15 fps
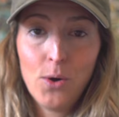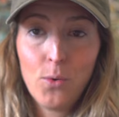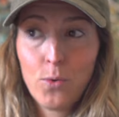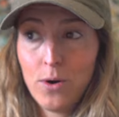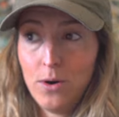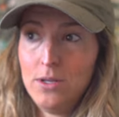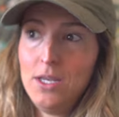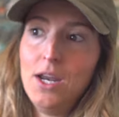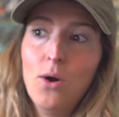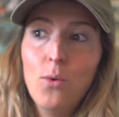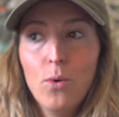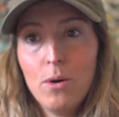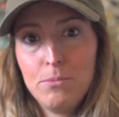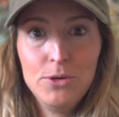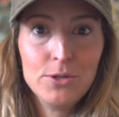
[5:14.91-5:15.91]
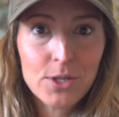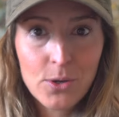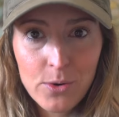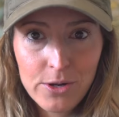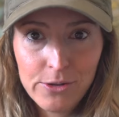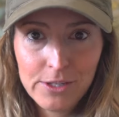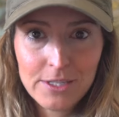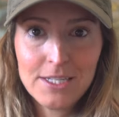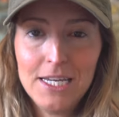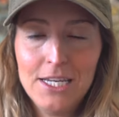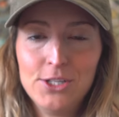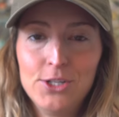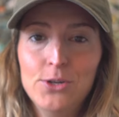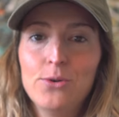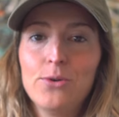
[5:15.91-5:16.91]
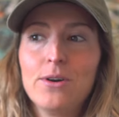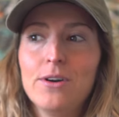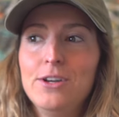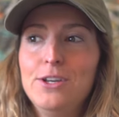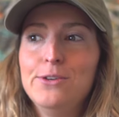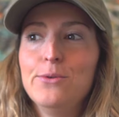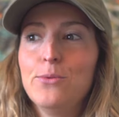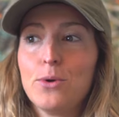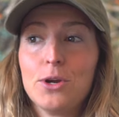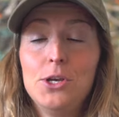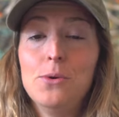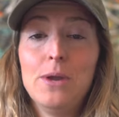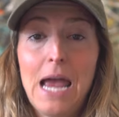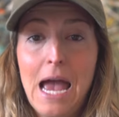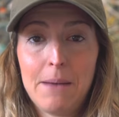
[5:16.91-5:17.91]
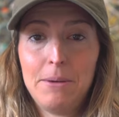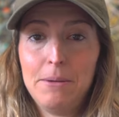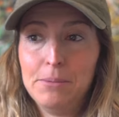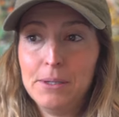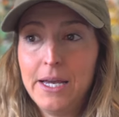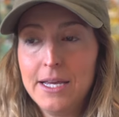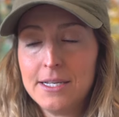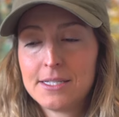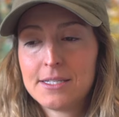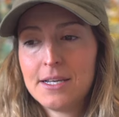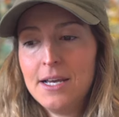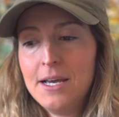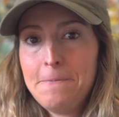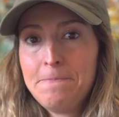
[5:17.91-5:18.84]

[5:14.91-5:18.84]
You know, what music were you listening to?" Or "Were you in a happy place?"